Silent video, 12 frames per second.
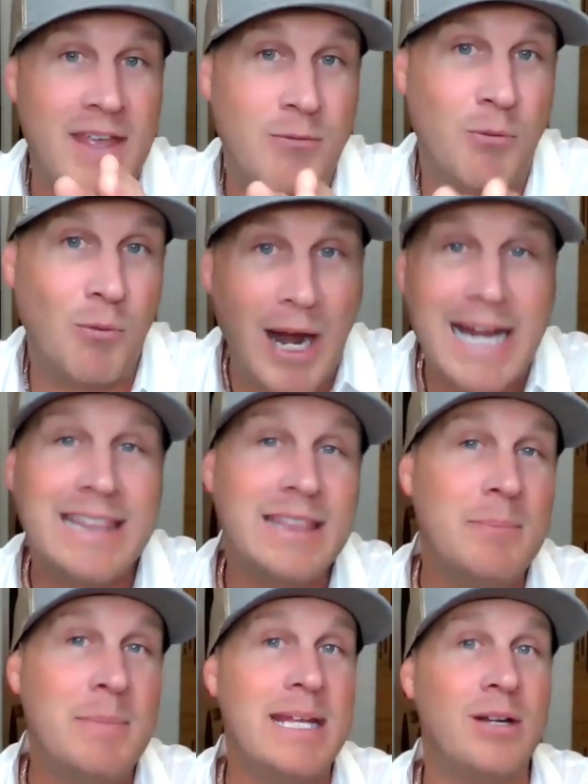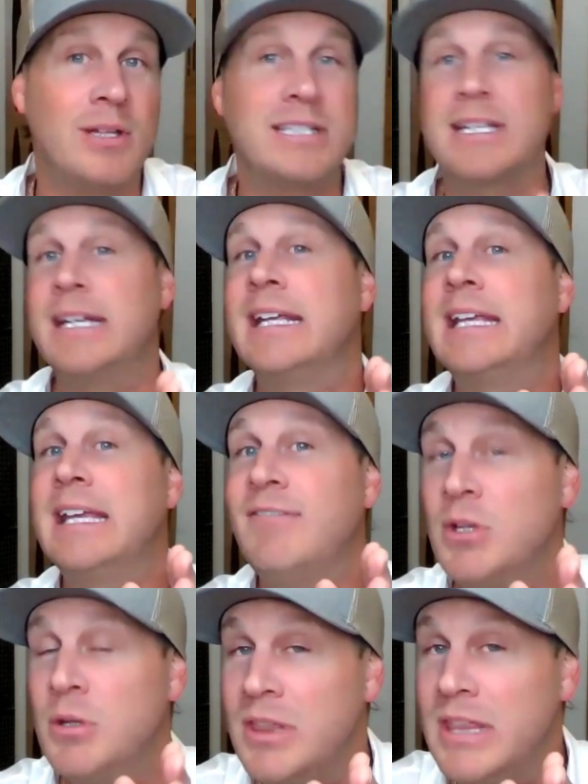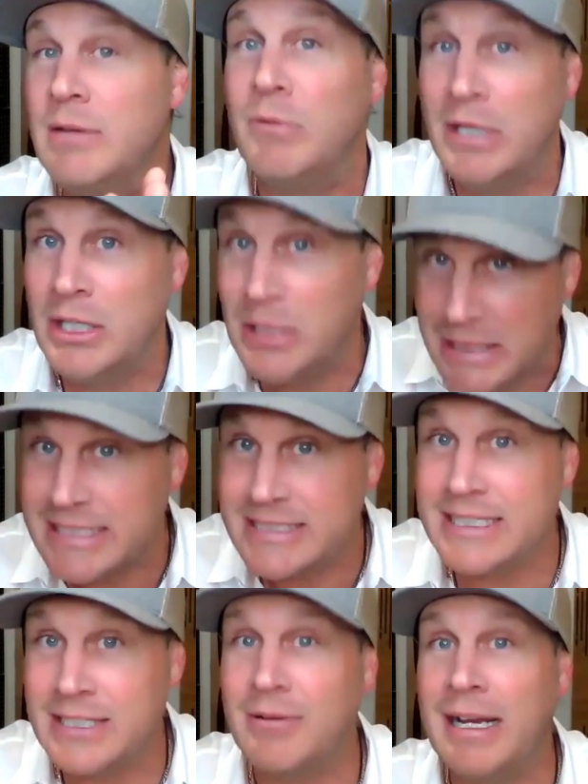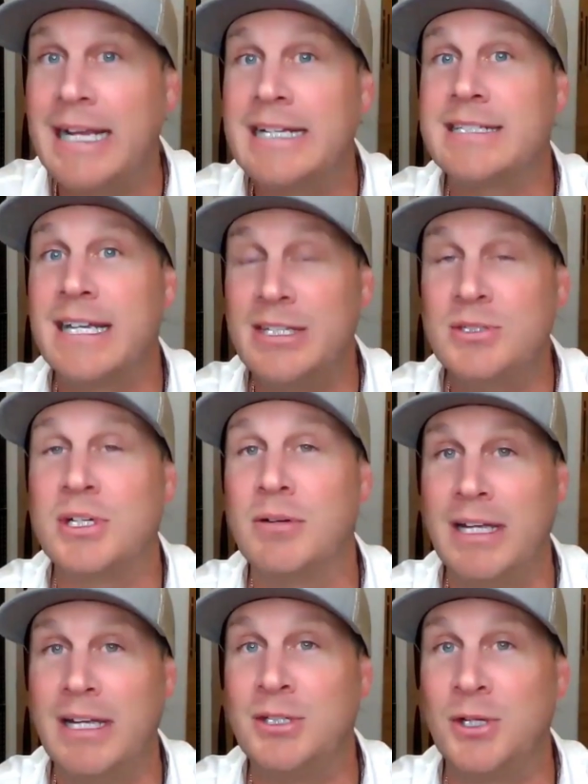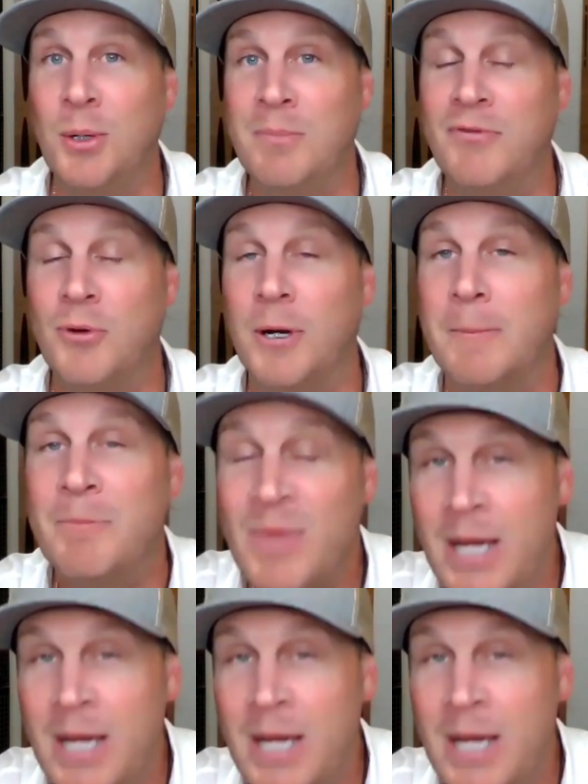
and then right in the middle, it's going to give you the realistic range that you could rent your home for.